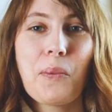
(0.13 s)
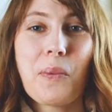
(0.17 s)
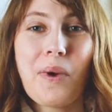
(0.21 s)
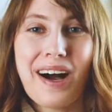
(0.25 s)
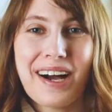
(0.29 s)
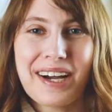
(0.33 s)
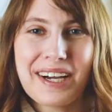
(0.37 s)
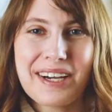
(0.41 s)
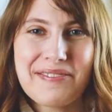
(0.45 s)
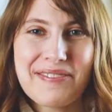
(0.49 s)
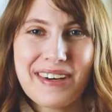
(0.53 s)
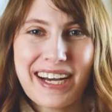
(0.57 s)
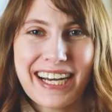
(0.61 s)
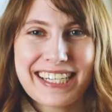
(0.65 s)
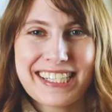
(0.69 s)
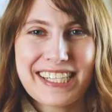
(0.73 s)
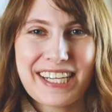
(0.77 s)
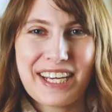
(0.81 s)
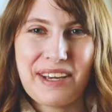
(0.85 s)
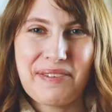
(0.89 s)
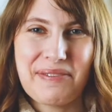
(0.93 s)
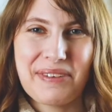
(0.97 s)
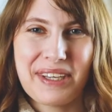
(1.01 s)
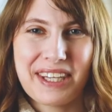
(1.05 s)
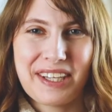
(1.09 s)
Welcome back
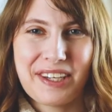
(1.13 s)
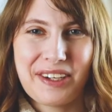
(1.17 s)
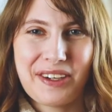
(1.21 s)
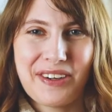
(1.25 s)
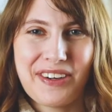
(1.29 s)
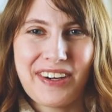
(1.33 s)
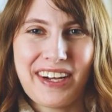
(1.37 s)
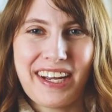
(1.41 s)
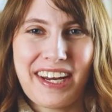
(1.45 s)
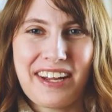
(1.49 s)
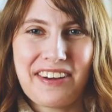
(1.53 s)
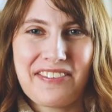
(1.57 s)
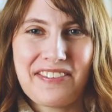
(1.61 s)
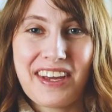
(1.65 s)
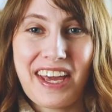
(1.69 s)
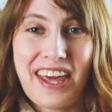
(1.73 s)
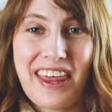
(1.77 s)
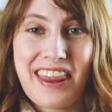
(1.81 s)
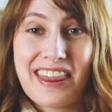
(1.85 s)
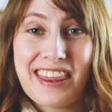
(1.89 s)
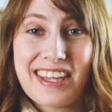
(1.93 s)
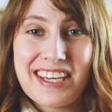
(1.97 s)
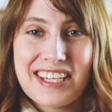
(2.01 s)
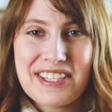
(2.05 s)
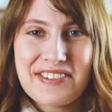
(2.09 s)
to Aviland Creative.
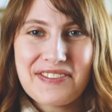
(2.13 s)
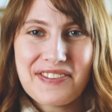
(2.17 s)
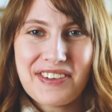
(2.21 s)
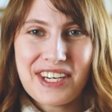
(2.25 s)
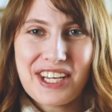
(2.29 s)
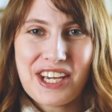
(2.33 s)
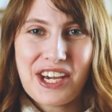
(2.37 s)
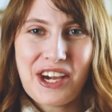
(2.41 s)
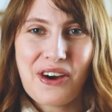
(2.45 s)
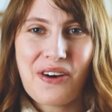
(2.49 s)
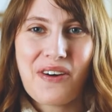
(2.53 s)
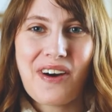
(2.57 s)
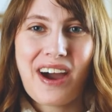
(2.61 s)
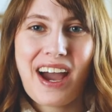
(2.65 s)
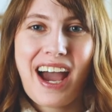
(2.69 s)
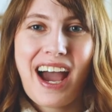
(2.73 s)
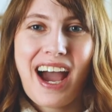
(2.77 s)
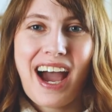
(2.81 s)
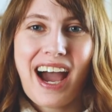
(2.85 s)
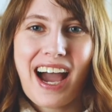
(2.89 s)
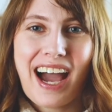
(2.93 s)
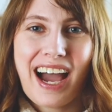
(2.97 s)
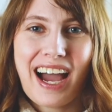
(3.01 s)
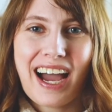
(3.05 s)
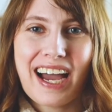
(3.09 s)
In this video,
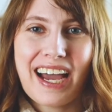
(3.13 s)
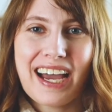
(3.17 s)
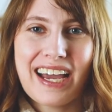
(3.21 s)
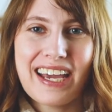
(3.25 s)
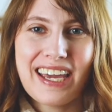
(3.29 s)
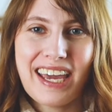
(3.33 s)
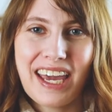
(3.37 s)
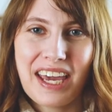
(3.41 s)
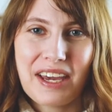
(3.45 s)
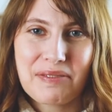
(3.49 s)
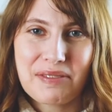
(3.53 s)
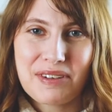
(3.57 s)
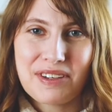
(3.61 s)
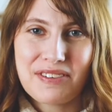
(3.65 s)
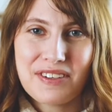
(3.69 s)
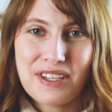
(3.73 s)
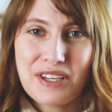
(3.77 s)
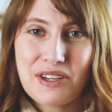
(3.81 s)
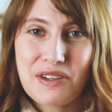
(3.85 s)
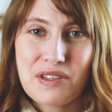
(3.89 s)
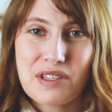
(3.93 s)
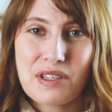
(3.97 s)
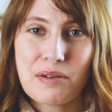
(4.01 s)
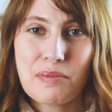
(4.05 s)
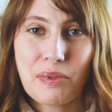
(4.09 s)
I am
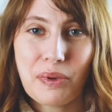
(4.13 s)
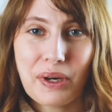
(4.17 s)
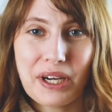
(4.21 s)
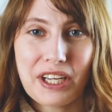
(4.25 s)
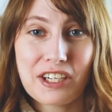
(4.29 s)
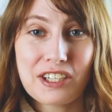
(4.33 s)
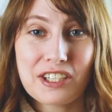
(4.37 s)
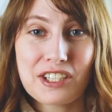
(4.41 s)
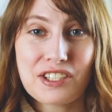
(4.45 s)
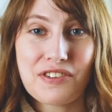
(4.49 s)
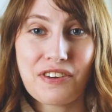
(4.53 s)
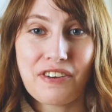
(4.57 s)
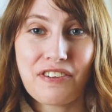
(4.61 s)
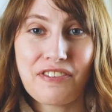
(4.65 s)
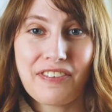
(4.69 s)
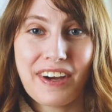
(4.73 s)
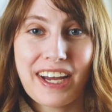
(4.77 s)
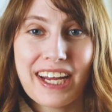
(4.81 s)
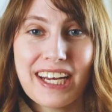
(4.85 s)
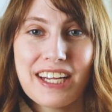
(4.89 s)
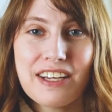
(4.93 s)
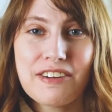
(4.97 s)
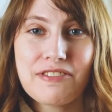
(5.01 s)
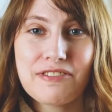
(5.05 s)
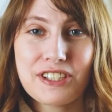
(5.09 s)
giving you some pointers for
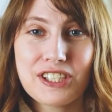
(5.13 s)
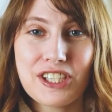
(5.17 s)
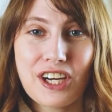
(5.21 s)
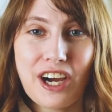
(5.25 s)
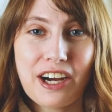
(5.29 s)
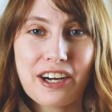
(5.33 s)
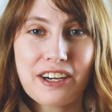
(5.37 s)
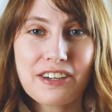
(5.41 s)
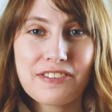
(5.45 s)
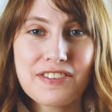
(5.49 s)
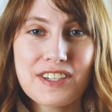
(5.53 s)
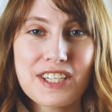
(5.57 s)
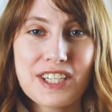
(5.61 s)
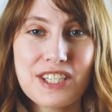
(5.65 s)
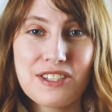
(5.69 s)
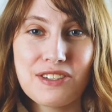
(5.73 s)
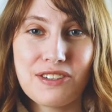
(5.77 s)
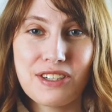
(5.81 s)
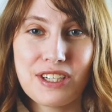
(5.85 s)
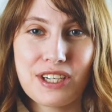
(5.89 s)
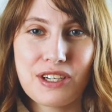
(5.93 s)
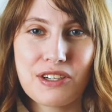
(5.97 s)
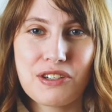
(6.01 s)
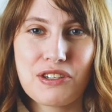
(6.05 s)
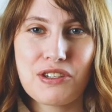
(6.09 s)
finding photography
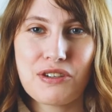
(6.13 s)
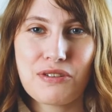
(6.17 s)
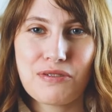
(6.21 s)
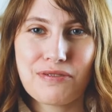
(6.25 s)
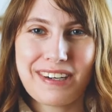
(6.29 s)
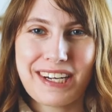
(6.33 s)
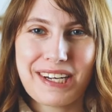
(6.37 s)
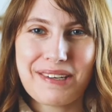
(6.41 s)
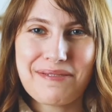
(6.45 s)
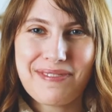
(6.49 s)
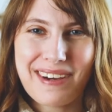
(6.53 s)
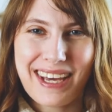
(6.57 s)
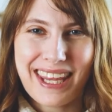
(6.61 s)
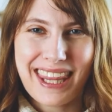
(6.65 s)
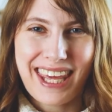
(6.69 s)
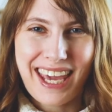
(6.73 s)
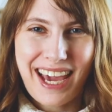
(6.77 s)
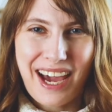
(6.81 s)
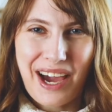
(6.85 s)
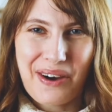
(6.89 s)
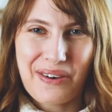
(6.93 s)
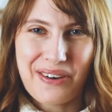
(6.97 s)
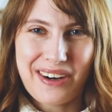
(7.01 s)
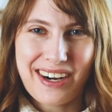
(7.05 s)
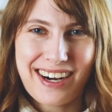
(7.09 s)
studios to rent by
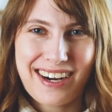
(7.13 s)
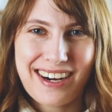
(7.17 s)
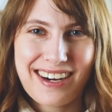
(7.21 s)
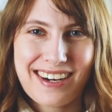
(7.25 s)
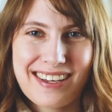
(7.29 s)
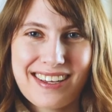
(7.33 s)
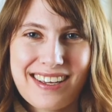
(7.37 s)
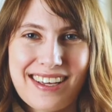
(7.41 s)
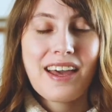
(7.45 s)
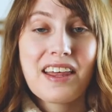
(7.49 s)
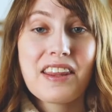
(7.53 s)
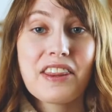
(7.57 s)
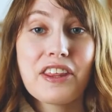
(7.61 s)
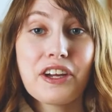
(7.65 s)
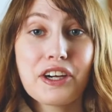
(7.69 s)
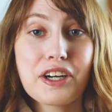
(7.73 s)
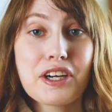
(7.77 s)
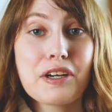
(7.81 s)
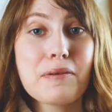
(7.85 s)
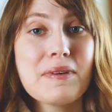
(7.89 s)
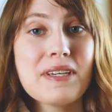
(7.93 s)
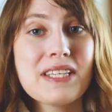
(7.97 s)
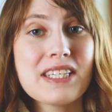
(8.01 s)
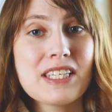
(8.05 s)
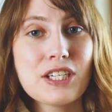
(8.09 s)
the hour. There are
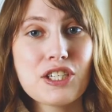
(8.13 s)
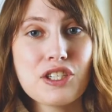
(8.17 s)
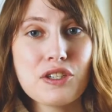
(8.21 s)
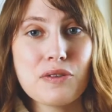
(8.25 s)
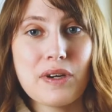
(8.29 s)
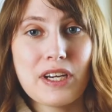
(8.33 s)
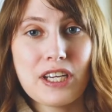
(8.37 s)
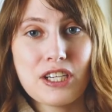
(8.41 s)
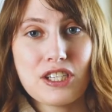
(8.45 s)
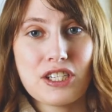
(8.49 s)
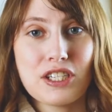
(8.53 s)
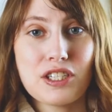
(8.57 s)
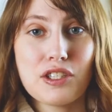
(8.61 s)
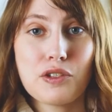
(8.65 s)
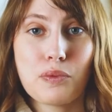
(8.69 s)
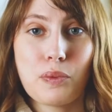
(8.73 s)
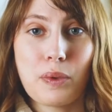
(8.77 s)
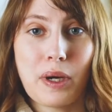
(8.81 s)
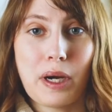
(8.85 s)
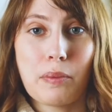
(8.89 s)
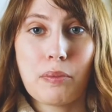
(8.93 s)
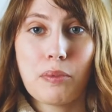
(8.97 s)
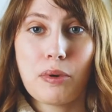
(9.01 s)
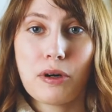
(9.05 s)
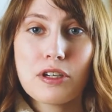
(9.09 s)
going to be situations
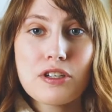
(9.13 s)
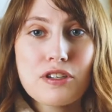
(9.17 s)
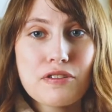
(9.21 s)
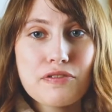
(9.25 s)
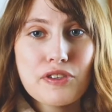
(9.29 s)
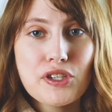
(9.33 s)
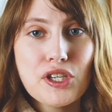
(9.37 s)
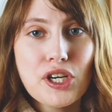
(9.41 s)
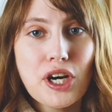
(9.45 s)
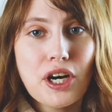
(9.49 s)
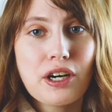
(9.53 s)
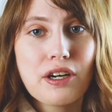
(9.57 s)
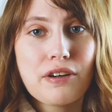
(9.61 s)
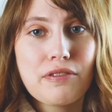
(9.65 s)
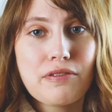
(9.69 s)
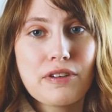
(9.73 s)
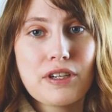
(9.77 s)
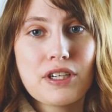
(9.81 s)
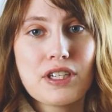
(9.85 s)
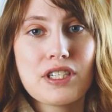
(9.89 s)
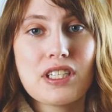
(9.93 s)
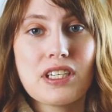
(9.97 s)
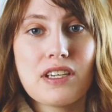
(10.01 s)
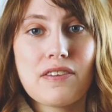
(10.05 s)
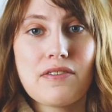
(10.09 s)
where portrait
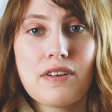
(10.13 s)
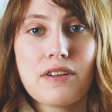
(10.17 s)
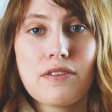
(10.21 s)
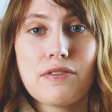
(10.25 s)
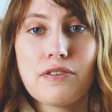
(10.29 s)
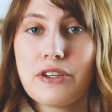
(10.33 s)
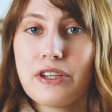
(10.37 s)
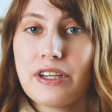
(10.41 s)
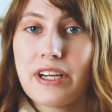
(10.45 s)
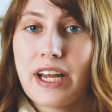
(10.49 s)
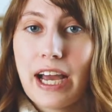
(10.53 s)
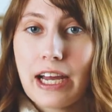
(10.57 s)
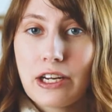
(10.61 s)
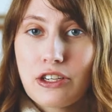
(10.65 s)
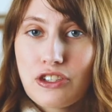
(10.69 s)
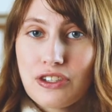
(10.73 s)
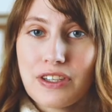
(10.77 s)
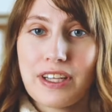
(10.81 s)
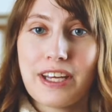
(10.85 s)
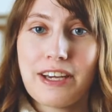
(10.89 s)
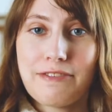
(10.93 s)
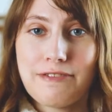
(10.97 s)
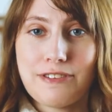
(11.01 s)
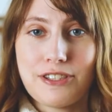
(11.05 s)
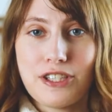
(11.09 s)
photographers, even if you're
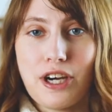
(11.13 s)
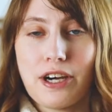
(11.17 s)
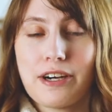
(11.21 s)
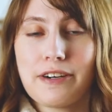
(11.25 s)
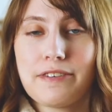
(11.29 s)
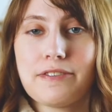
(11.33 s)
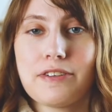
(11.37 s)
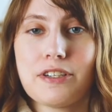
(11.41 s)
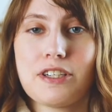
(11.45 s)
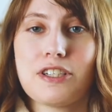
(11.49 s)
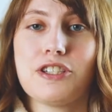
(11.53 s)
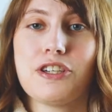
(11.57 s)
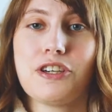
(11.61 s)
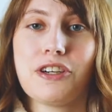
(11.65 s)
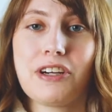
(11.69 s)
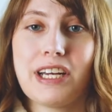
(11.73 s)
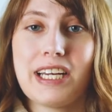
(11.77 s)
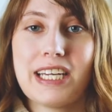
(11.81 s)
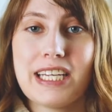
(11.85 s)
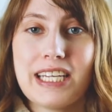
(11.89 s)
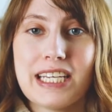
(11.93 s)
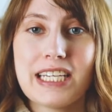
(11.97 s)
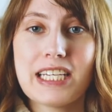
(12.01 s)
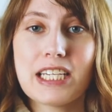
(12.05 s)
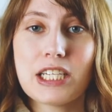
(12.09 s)
natural light photographers, you're
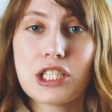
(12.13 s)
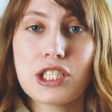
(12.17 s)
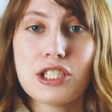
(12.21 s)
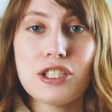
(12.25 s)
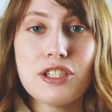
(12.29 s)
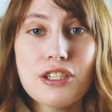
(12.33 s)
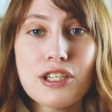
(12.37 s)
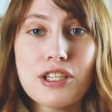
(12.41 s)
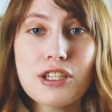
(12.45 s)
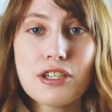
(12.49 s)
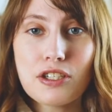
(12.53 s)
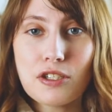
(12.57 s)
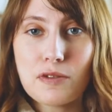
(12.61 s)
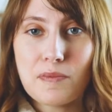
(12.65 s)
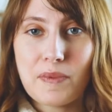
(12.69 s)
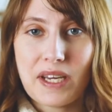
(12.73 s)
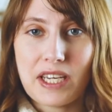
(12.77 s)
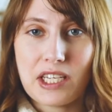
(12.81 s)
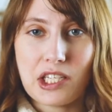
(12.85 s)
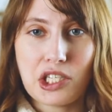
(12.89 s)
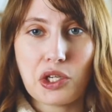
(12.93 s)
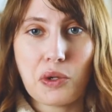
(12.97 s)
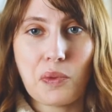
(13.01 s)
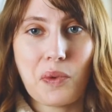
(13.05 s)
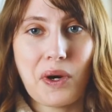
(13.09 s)
going to need a studio
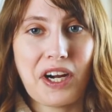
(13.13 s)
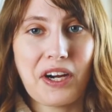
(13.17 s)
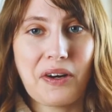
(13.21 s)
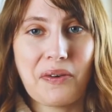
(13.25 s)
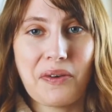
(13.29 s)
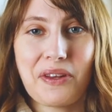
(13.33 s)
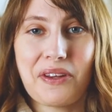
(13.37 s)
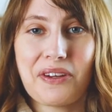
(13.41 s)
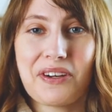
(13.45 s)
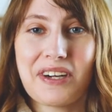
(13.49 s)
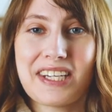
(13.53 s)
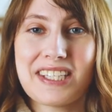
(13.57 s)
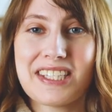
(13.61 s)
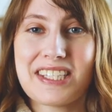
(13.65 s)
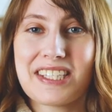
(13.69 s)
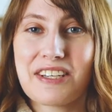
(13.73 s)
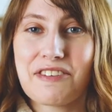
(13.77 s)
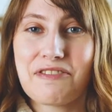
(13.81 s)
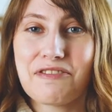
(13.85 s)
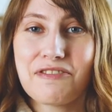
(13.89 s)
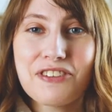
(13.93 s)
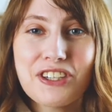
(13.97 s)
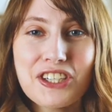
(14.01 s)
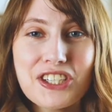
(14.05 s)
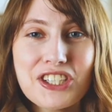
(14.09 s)
space to work, whether it's
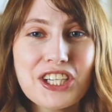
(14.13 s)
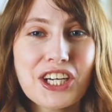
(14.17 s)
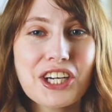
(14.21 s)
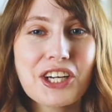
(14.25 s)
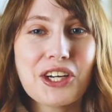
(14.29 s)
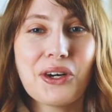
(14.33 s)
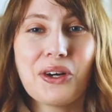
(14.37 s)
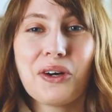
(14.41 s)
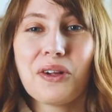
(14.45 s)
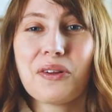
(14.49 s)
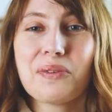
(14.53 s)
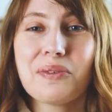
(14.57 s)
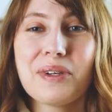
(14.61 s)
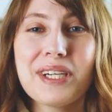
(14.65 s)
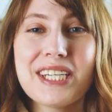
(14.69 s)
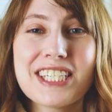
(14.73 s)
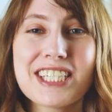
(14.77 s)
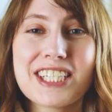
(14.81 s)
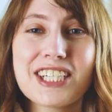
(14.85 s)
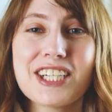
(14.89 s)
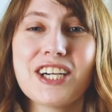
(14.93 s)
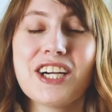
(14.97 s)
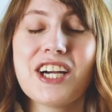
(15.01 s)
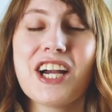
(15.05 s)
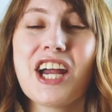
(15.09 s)
the frigid cold
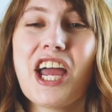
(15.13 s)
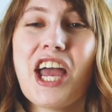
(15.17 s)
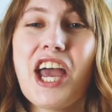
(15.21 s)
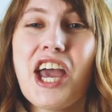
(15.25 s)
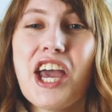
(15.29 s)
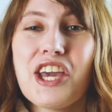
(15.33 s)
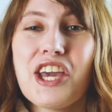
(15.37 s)
winter,